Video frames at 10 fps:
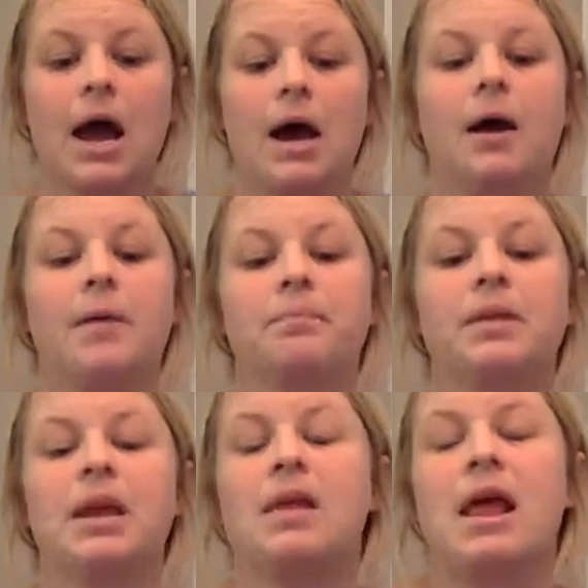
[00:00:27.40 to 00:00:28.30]

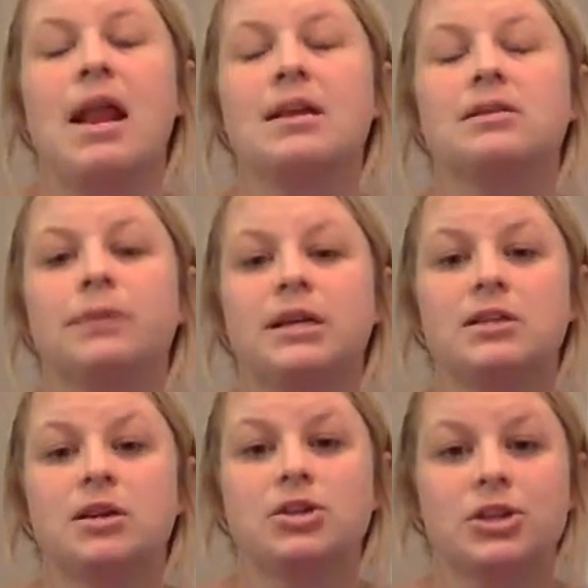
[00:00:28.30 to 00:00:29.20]
They need to
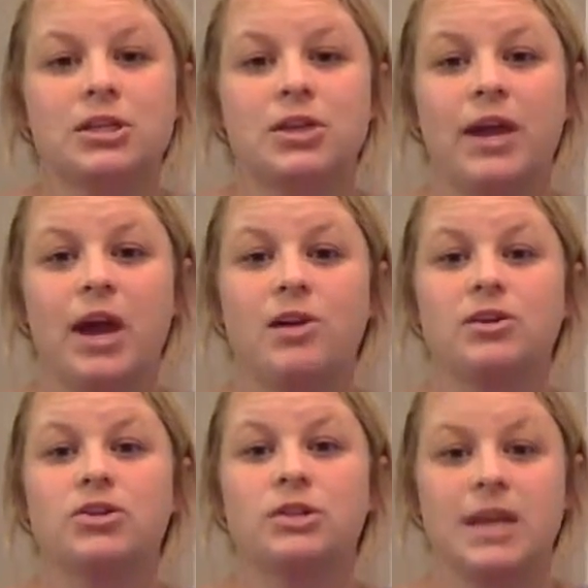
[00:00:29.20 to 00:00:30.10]
research this so they
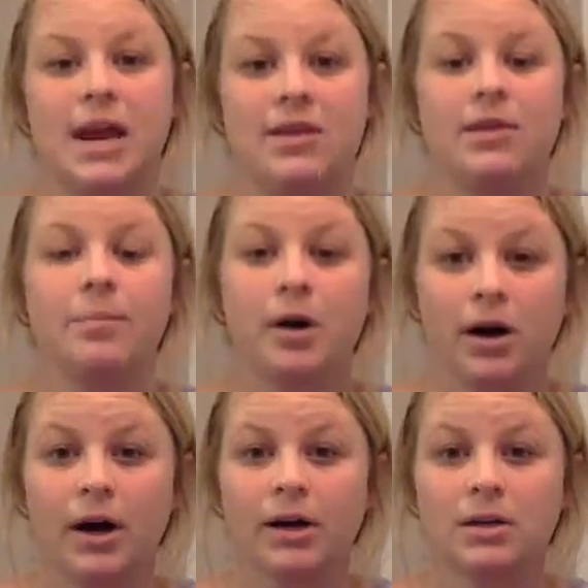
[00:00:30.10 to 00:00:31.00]
understand the
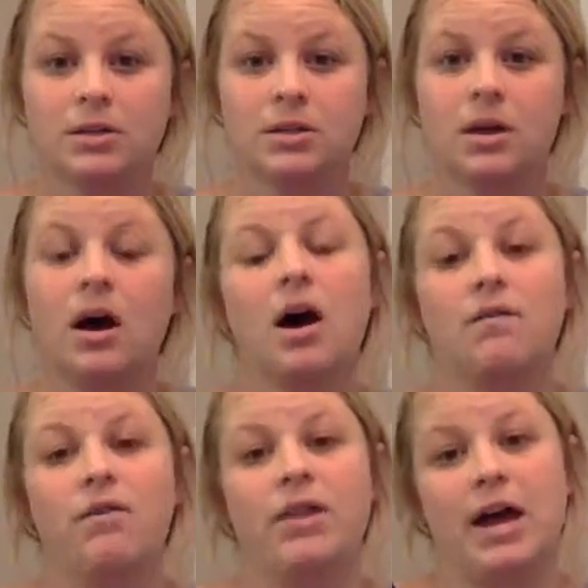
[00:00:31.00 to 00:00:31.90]
parts
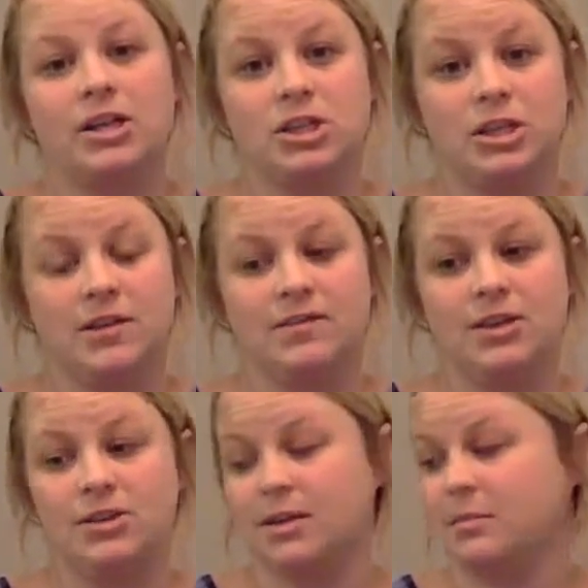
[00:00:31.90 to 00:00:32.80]
of the digestive
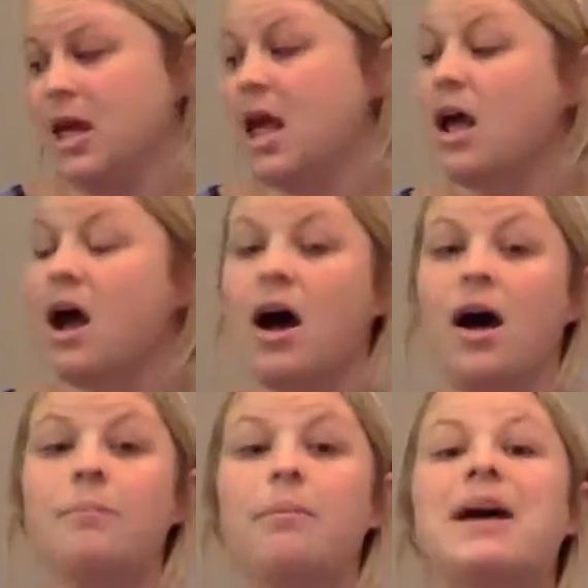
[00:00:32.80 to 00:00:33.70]
system.
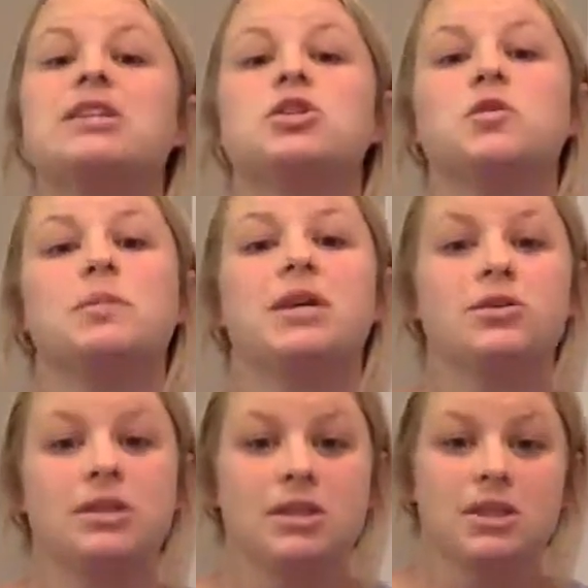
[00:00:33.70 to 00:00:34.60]
My students will be
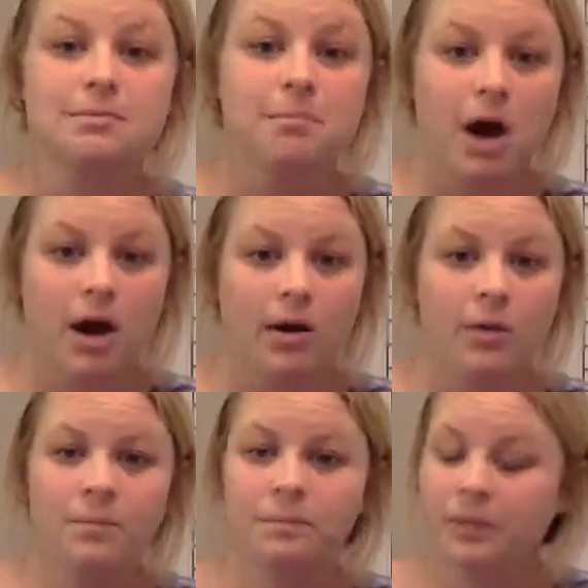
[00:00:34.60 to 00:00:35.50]
using this
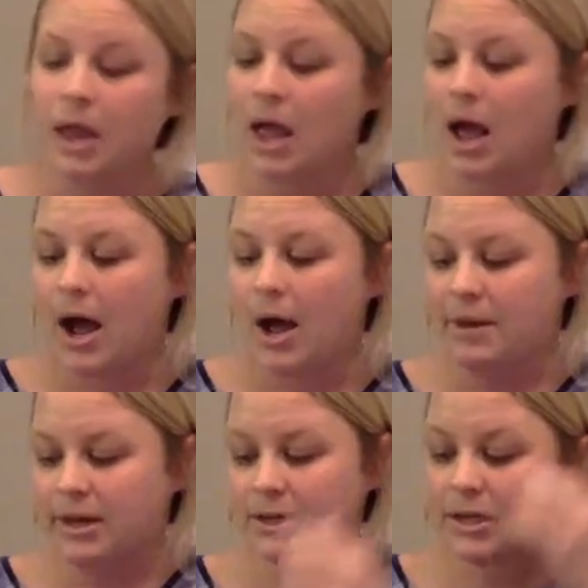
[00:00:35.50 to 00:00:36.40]
model, and
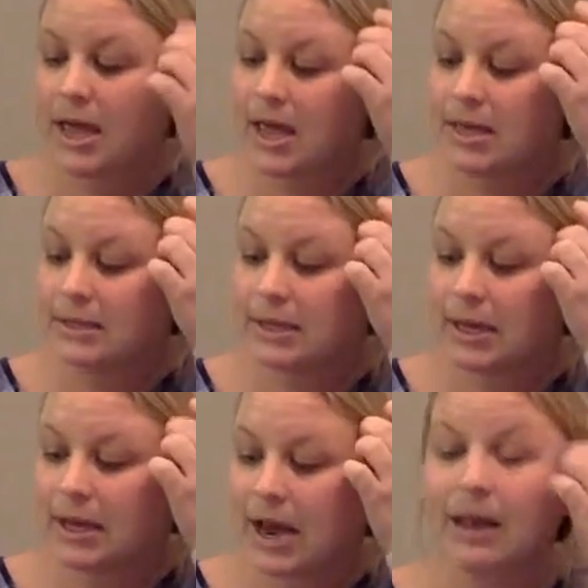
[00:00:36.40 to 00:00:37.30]
it is
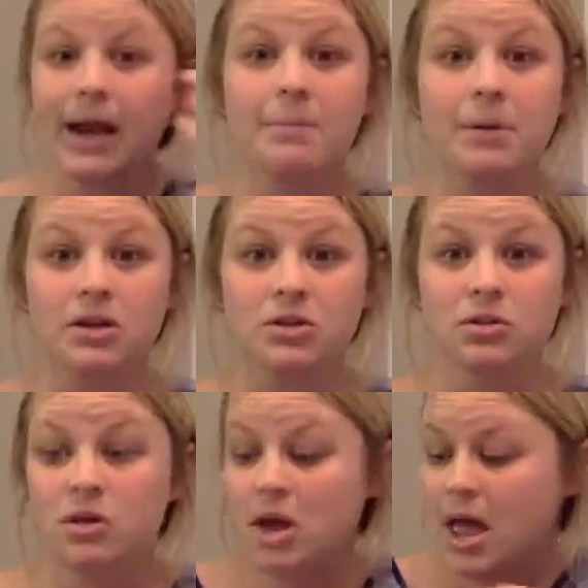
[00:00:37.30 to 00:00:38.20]
kind of like a
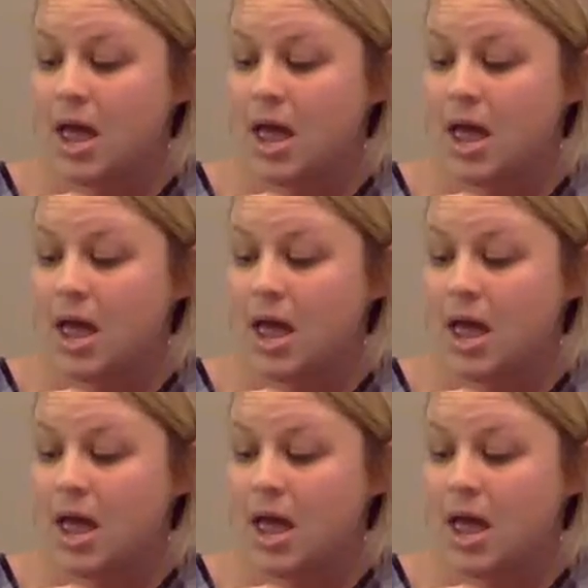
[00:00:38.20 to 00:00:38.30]
puzzle.